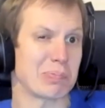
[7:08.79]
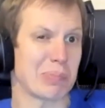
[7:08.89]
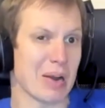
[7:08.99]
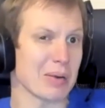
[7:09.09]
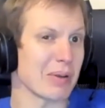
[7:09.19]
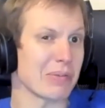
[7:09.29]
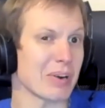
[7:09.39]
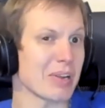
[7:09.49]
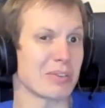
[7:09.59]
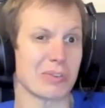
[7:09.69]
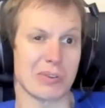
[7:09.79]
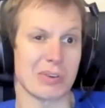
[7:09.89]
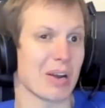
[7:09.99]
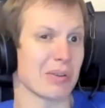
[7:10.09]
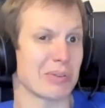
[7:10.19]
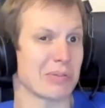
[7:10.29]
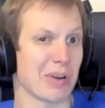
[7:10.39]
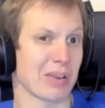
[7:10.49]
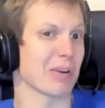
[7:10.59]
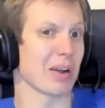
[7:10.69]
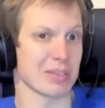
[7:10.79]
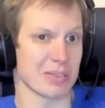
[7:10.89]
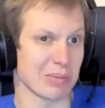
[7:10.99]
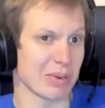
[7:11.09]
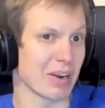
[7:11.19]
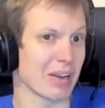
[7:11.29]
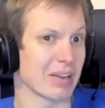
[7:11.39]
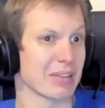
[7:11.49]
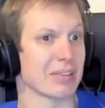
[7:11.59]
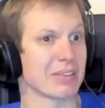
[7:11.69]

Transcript: pardon my French, you turn around, you f your customer, and,